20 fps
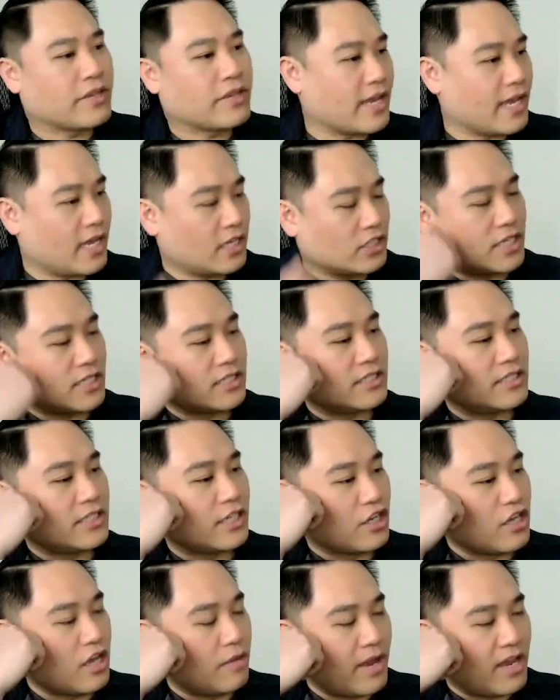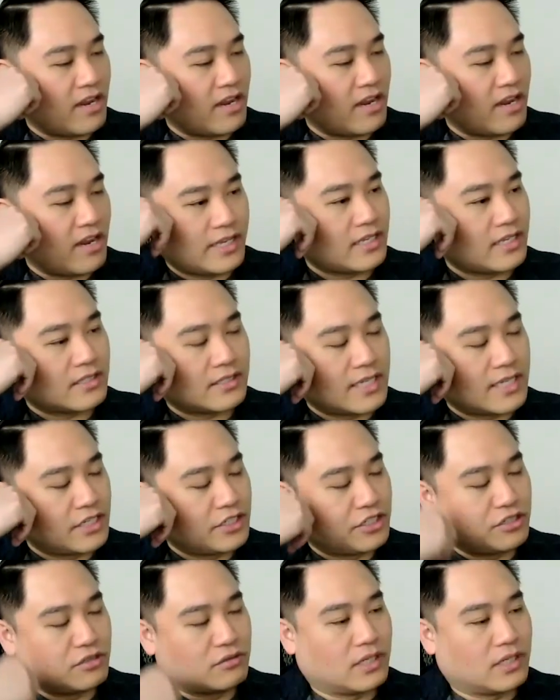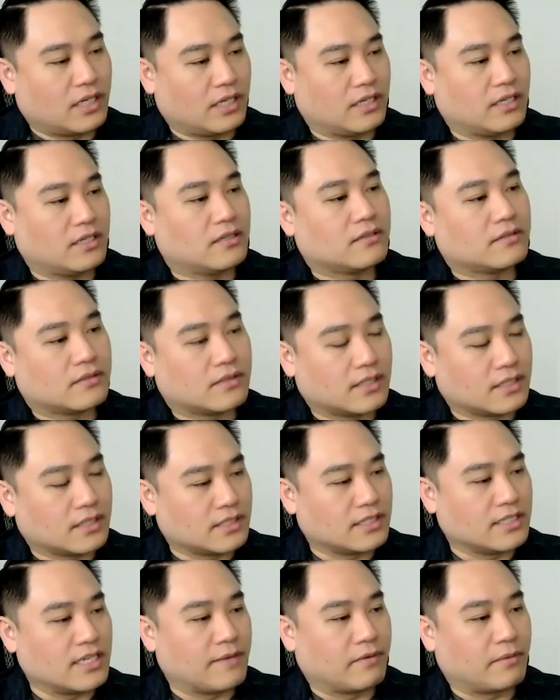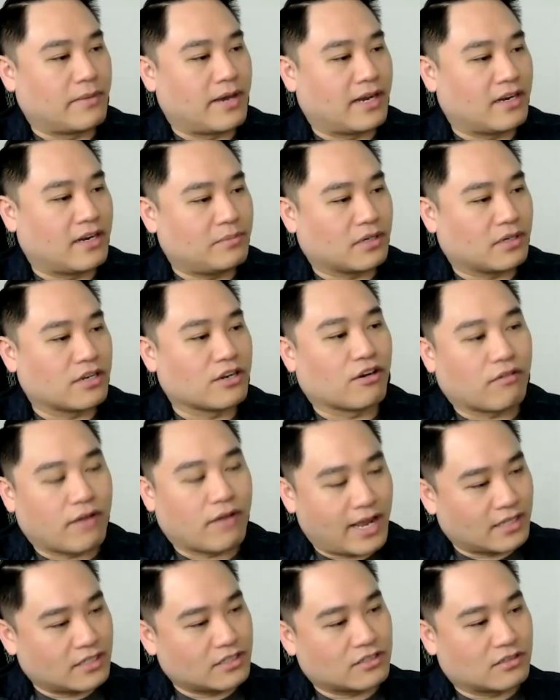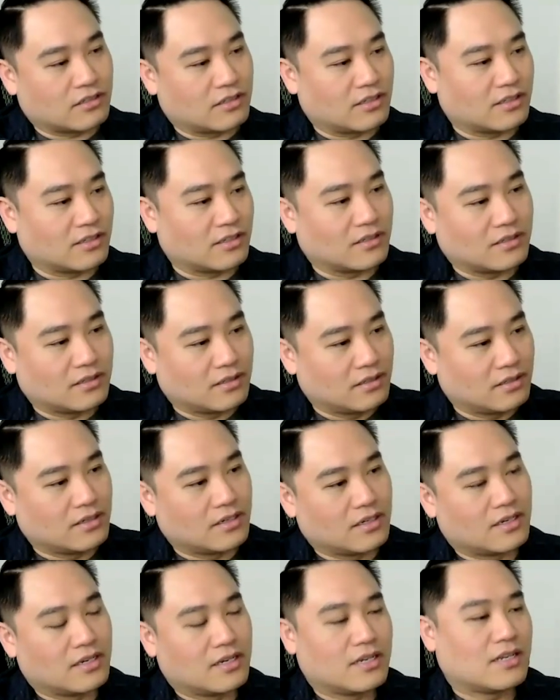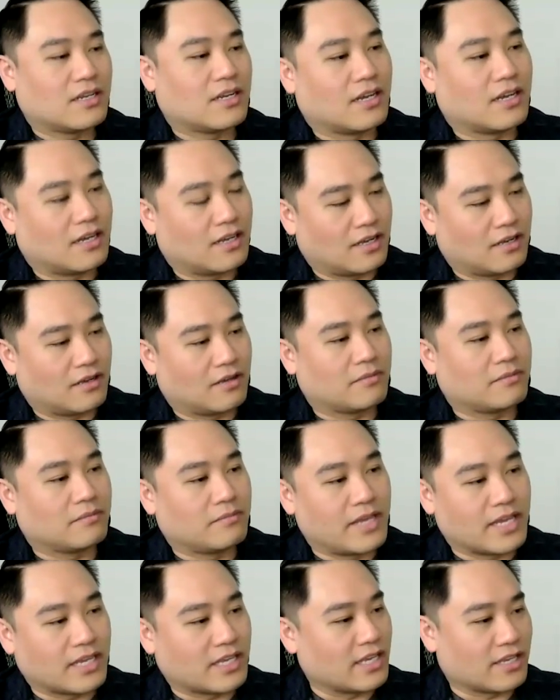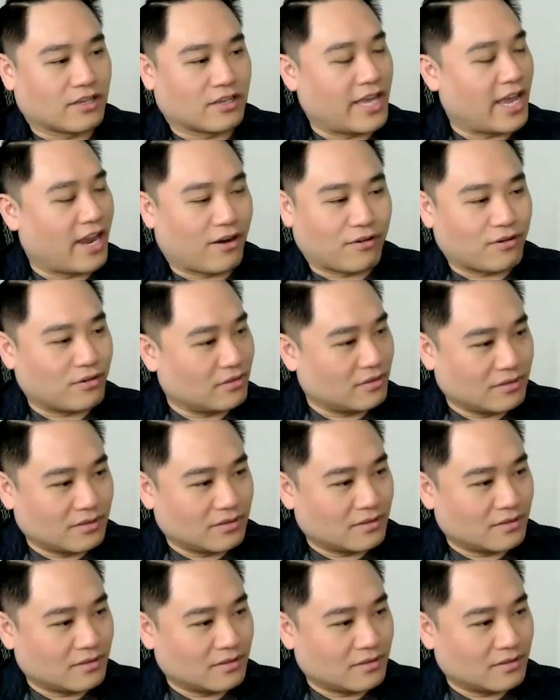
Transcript: think I got a chance to tell you. I might have like sent you a DM about it, but congrats on making Harold.